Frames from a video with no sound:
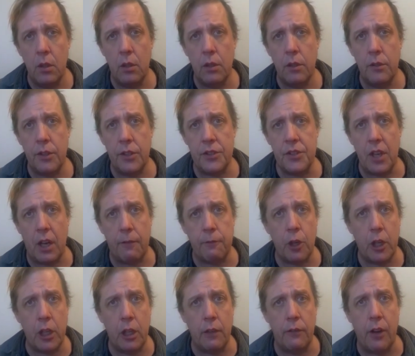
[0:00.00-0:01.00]
the
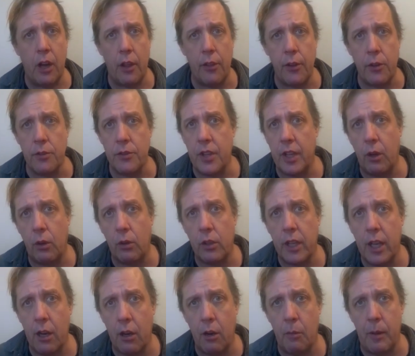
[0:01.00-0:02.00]
suffering of others, they don't
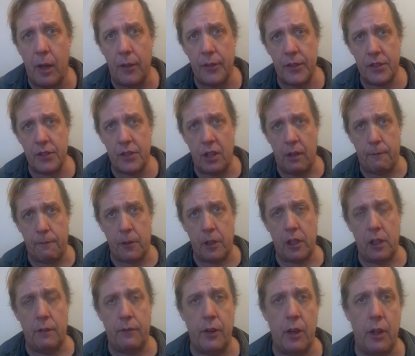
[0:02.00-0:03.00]
care about the suffering
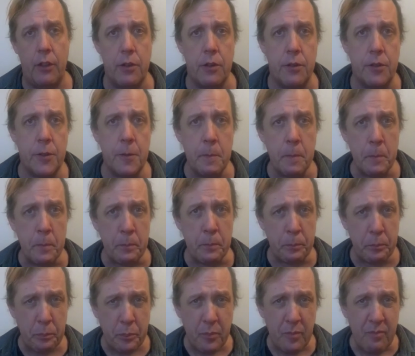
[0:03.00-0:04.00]
of others.
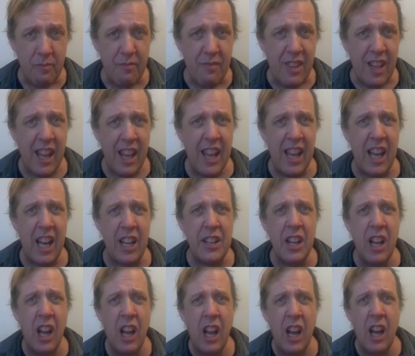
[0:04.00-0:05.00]
And
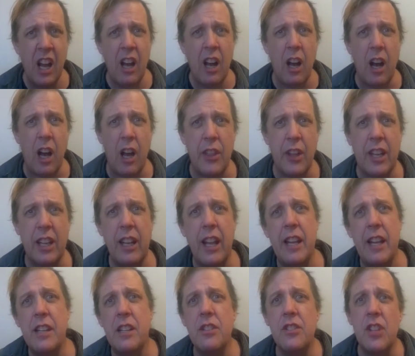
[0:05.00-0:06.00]
uh, the
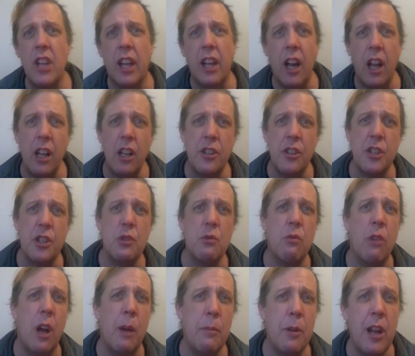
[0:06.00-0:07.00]
Canadian psychologist
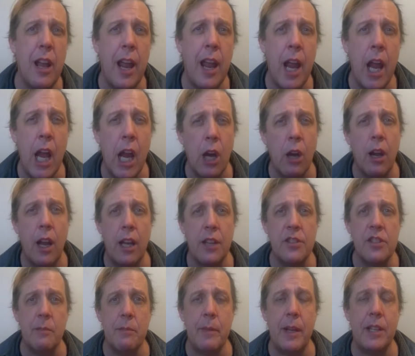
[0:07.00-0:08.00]
Robert Hare
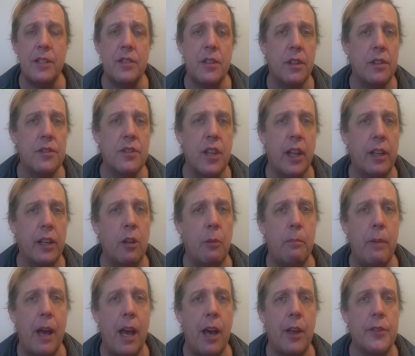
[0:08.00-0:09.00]
estimates that
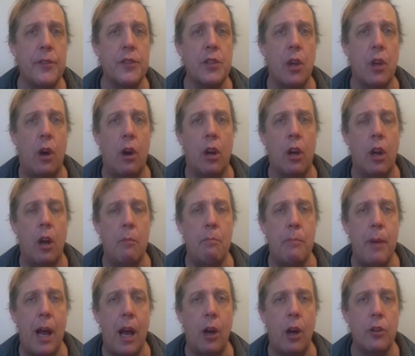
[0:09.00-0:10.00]
psychopaths are
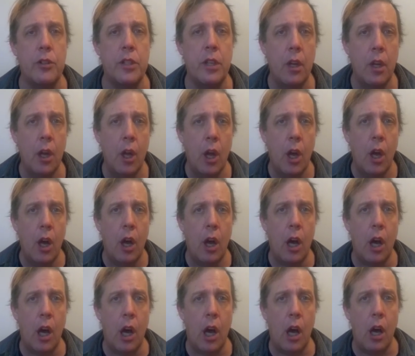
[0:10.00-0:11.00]
about 1%
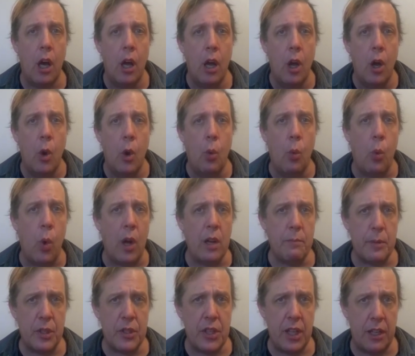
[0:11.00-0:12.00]

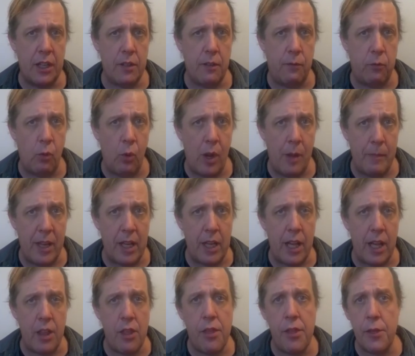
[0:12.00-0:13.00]
uh, of women
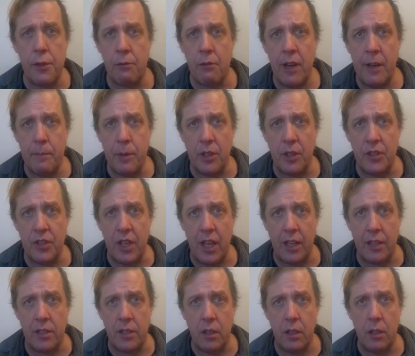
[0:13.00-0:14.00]
and
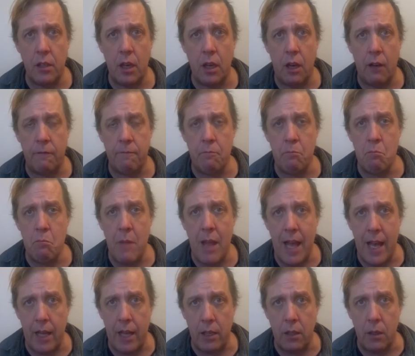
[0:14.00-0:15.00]
3% of
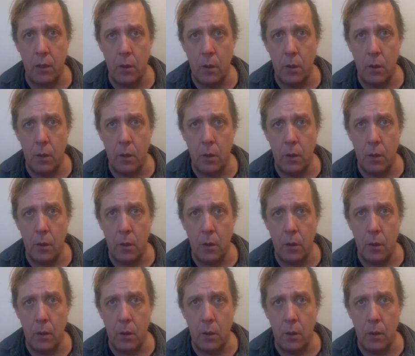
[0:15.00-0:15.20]
men.